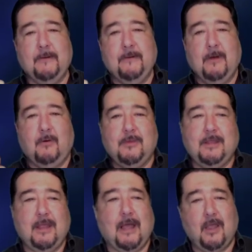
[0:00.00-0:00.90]
Well, then
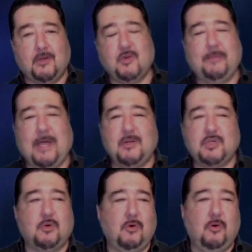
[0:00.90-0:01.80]
I, I dropped out of
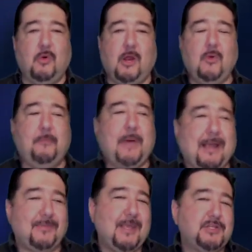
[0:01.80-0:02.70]
school, and when I went
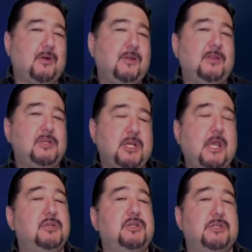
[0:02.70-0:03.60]
back, things started to
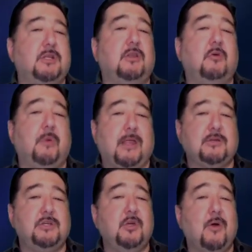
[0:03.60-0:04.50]
change just a little bit. That's
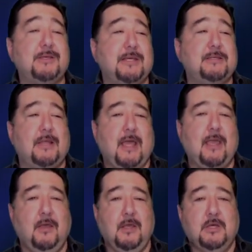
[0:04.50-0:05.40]
U S A Today
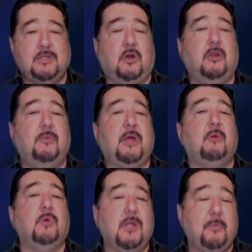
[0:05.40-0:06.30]
started to become
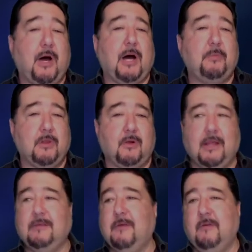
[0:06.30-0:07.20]
really popular.
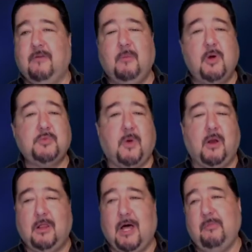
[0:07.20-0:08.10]
And for the most part, a
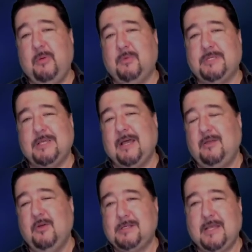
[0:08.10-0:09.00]
lot of people said
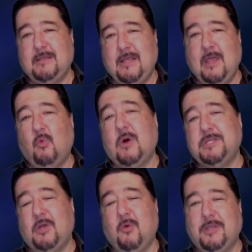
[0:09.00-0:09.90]
U S A Today
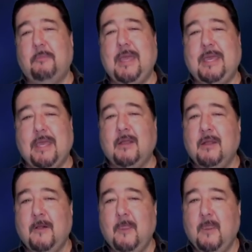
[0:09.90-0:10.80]
wasn't going to make it,
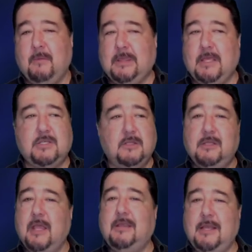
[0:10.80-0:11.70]
but they,
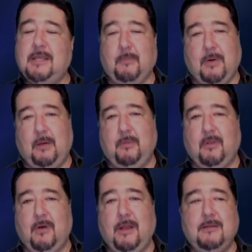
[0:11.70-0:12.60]
they did get popular.
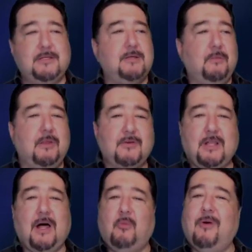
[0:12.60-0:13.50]
And some, there's a
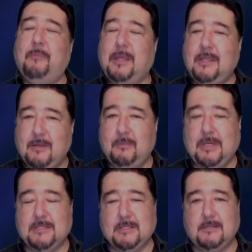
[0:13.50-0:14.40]
lot more opinion
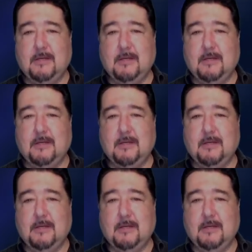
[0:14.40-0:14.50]
pieces.